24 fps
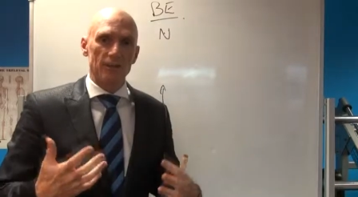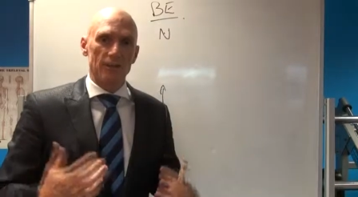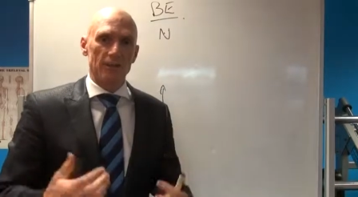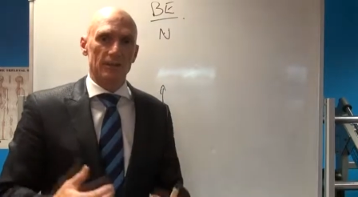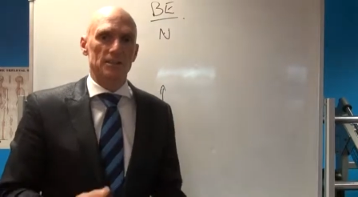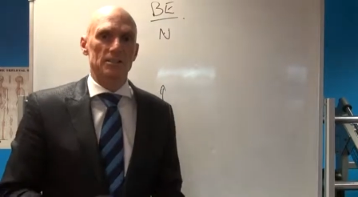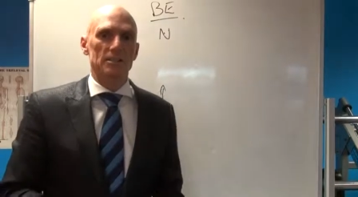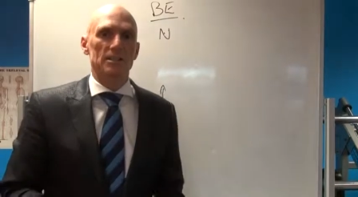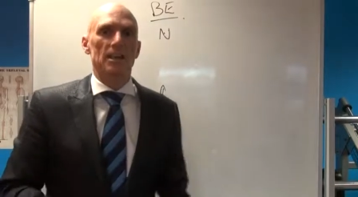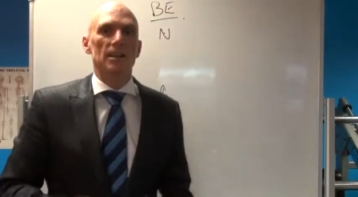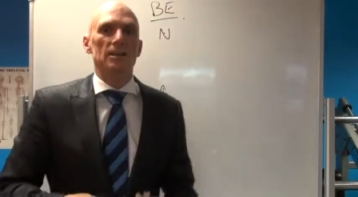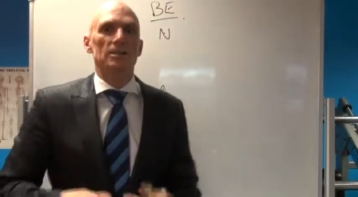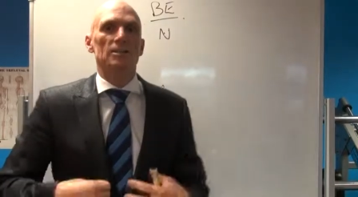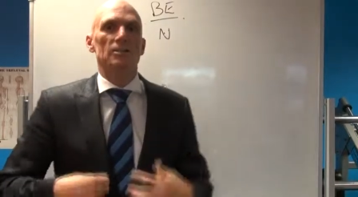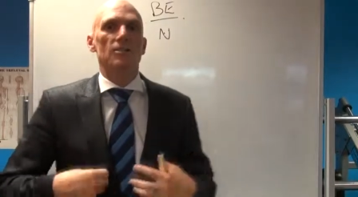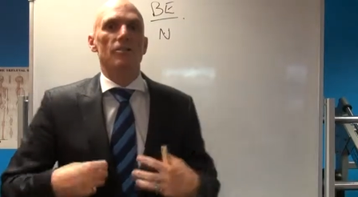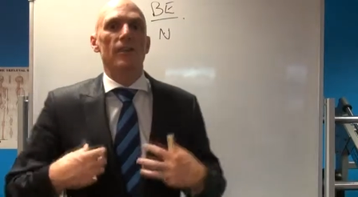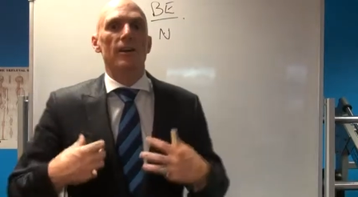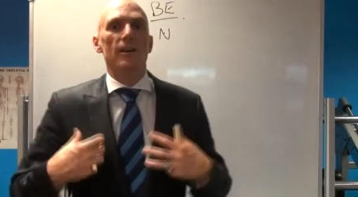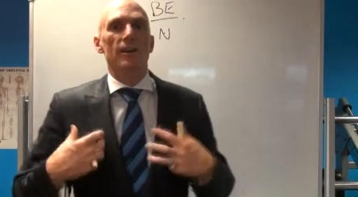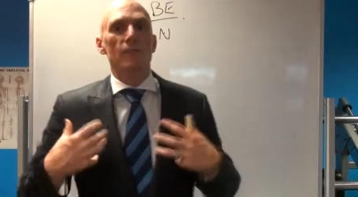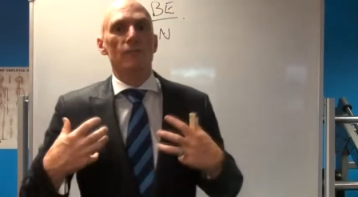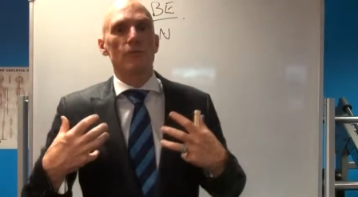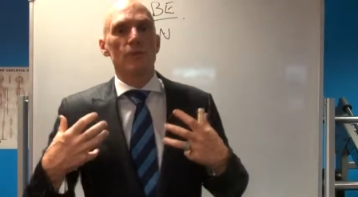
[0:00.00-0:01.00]
rich. Start
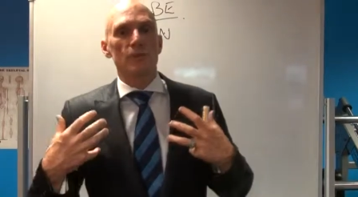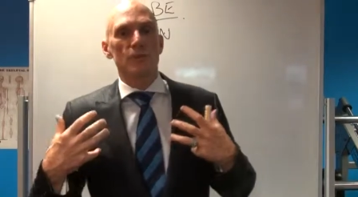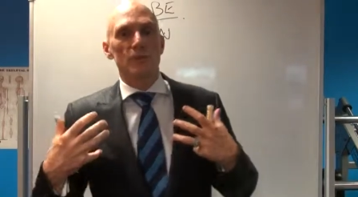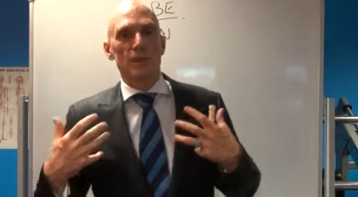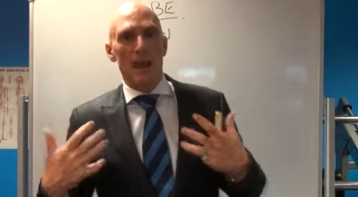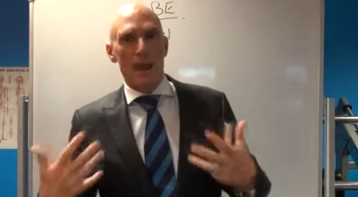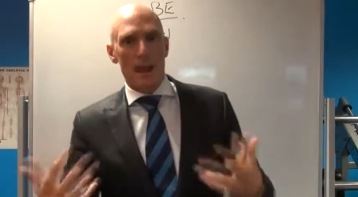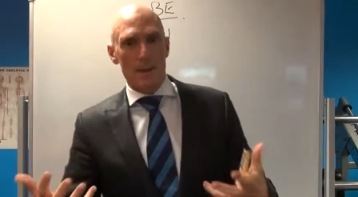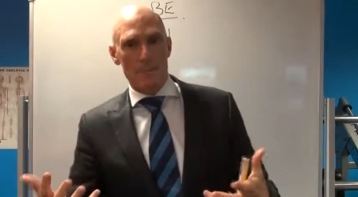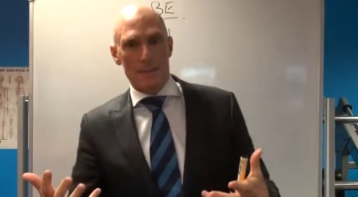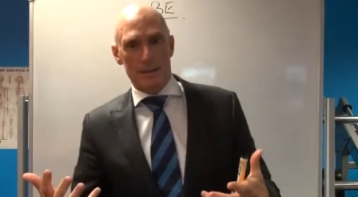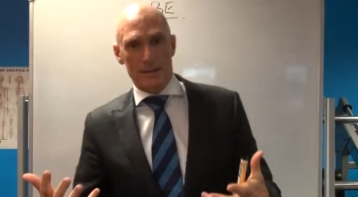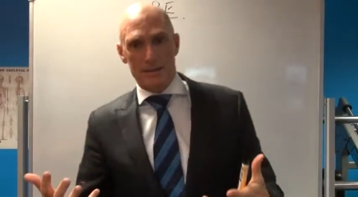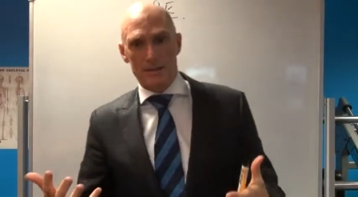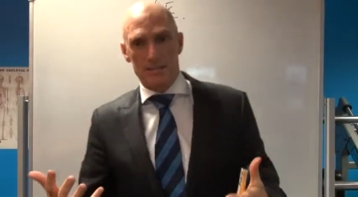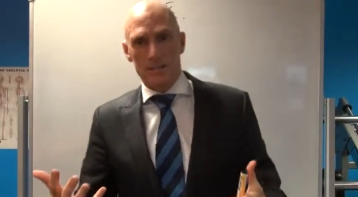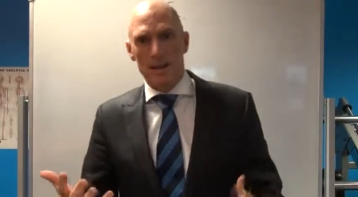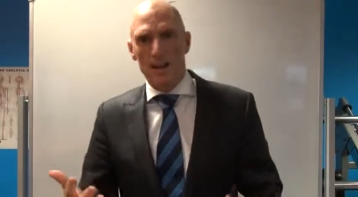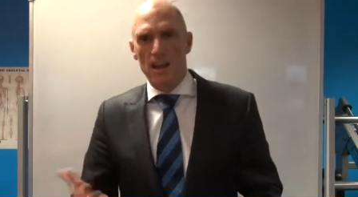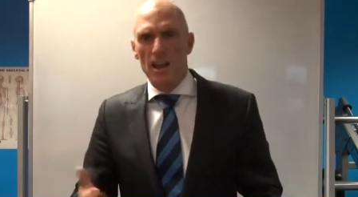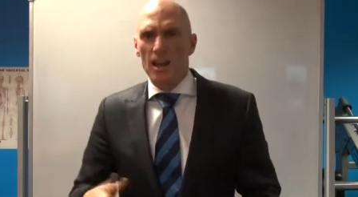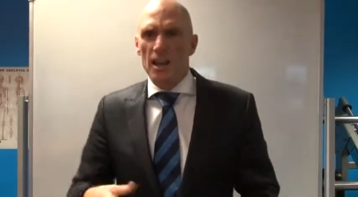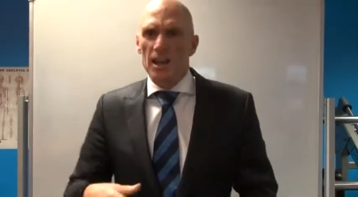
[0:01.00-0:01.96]
create rich habits.